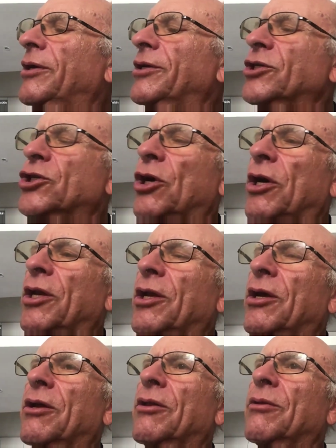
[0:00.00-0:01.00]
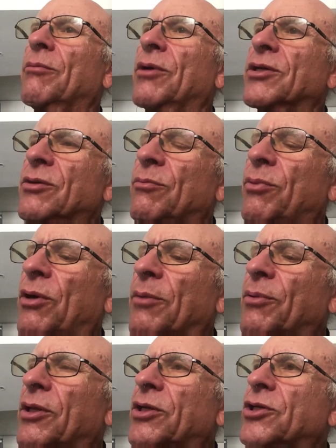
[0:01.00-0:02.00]
In China, the Muslim
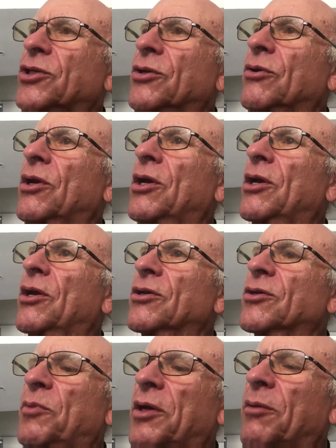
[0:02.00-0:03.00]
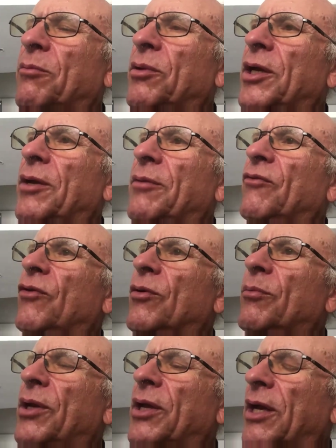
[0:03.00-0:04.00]
population is being blamed for
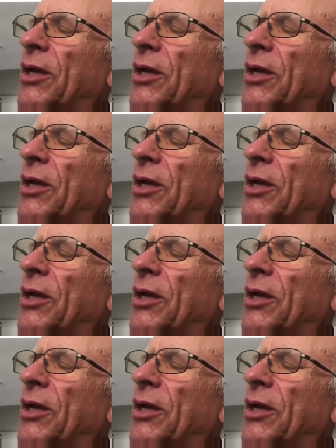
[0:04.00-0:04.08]
being